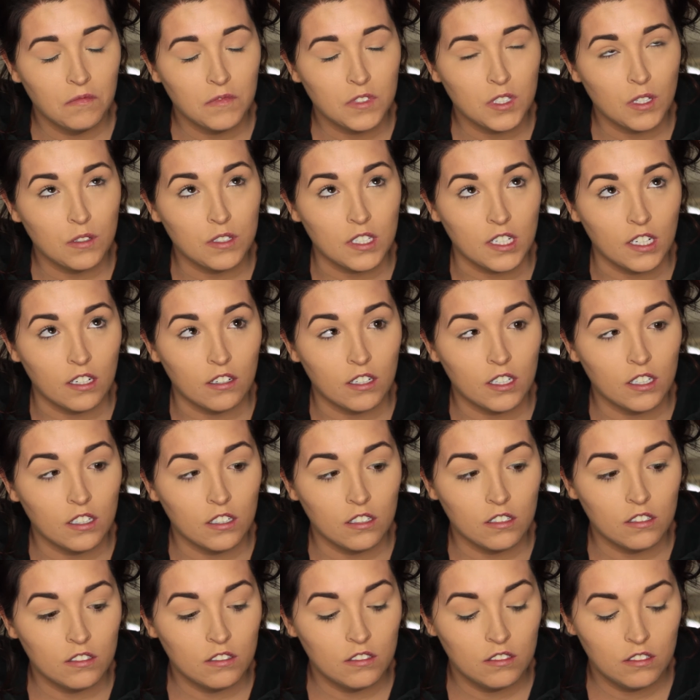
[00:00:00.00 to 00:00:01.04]
So was
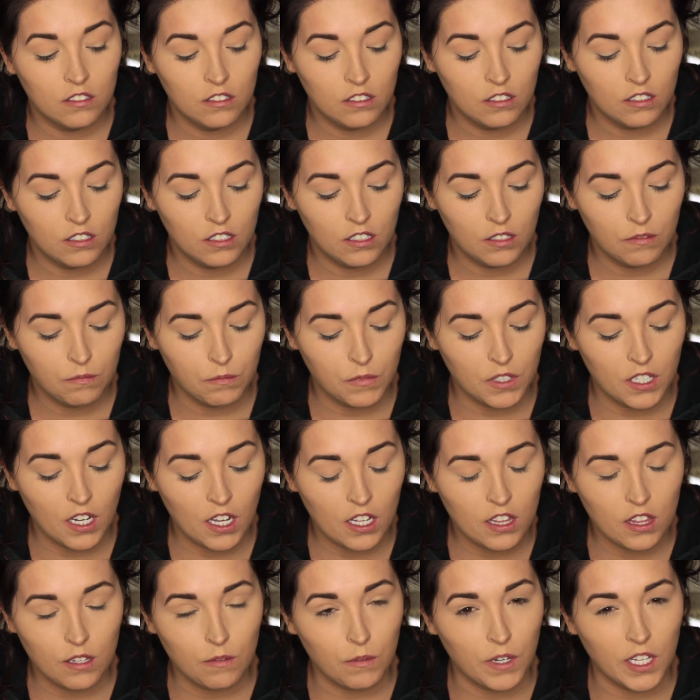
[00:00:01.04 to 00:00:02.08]
Ariel. Not
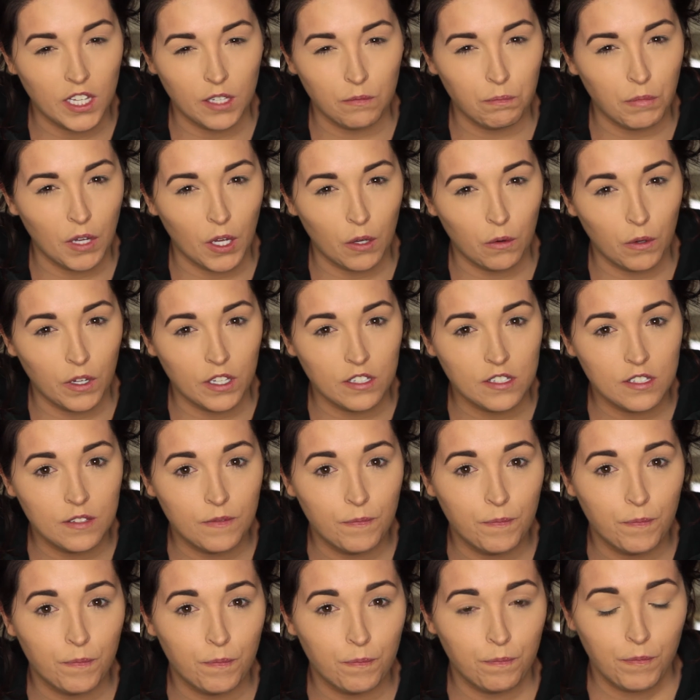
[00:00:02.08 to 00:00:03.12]
in the way that Belle was.
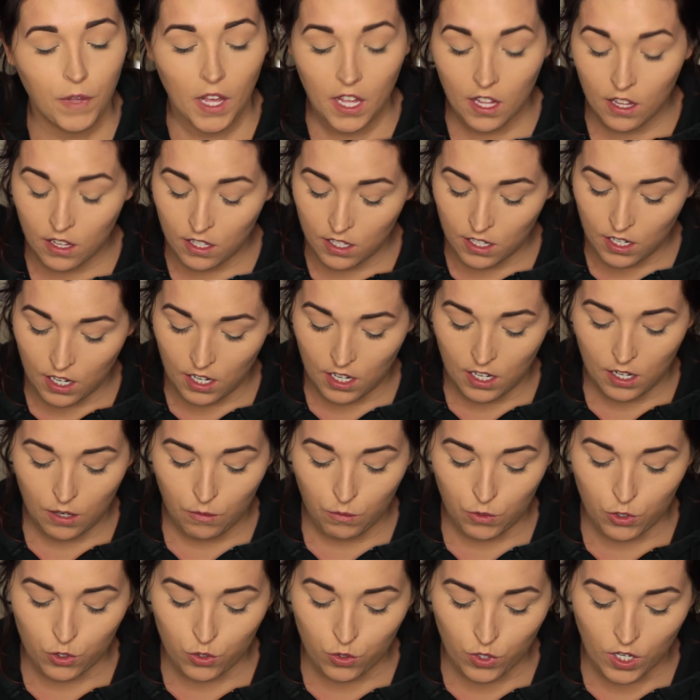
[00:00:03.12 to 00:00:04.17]
Belle and I
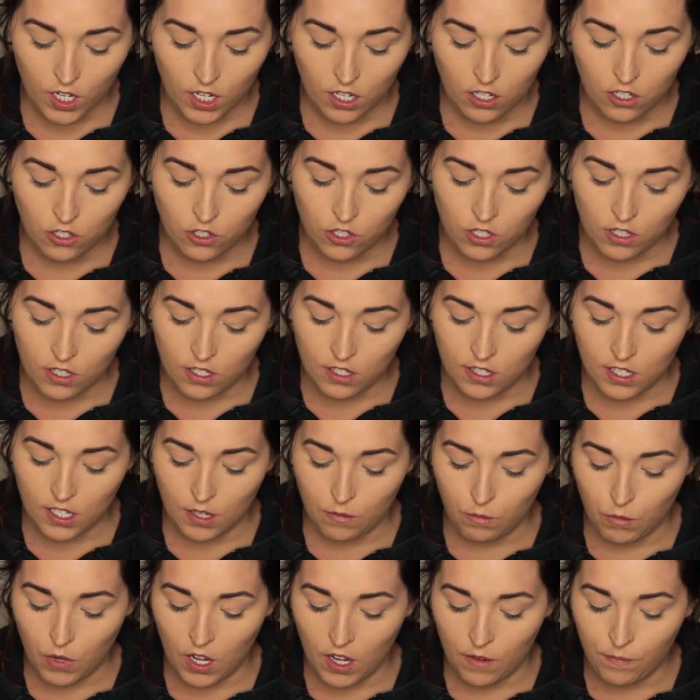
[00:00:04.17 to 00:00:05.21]
were strange in the
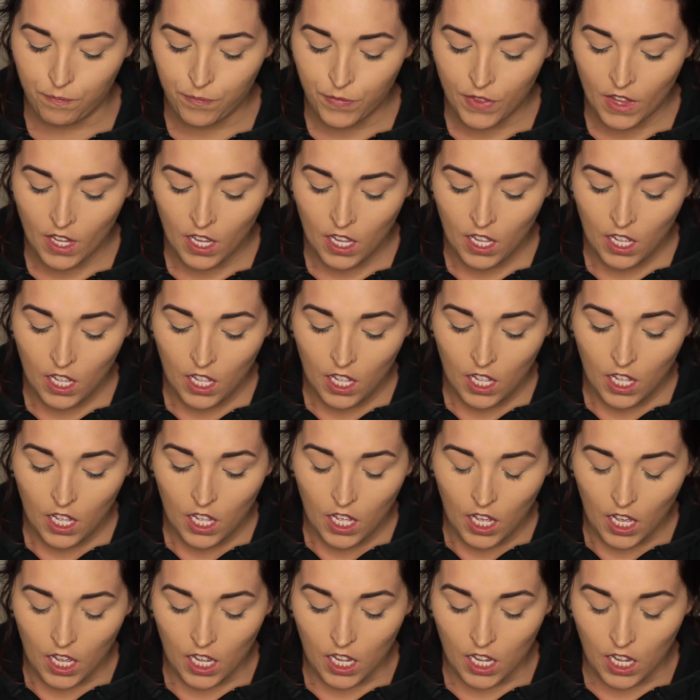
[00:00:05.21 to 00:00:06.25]
same way.
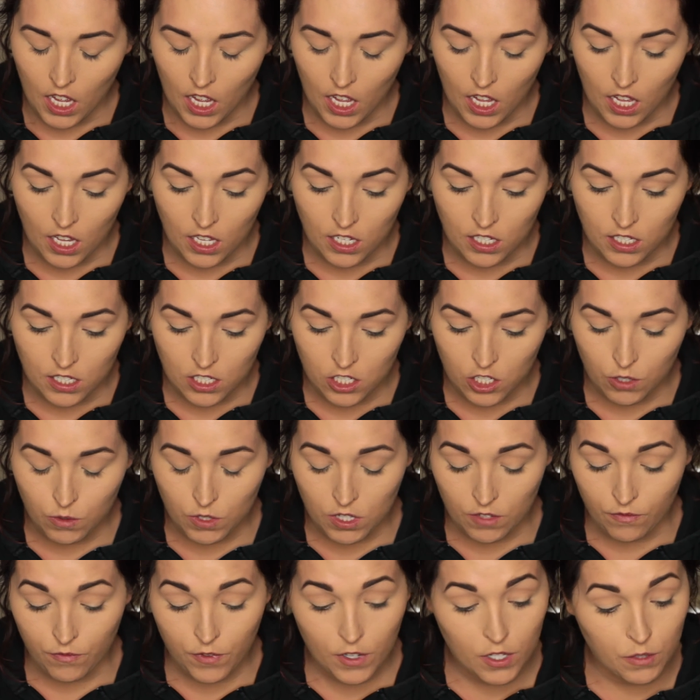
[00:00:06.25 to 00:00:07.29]
And she was
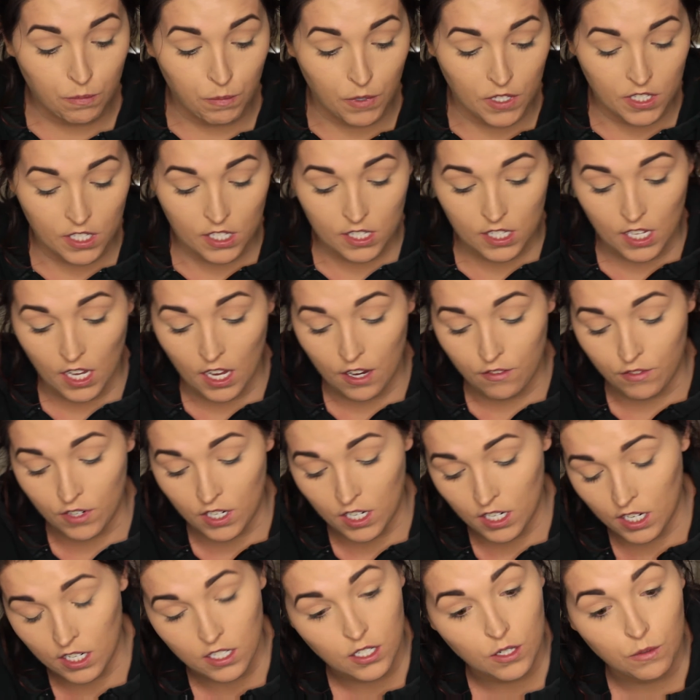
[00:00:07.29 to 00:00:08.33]
the first princess I ever
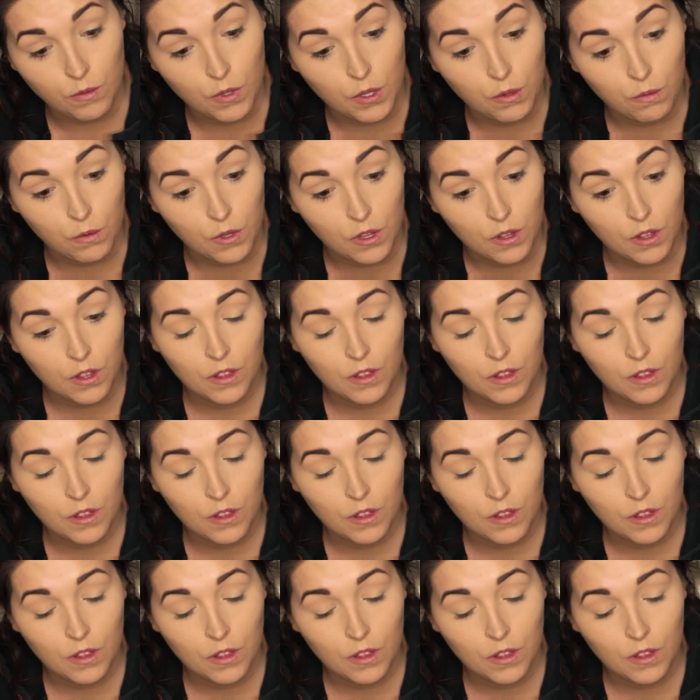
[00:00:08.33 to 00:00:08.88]
connected with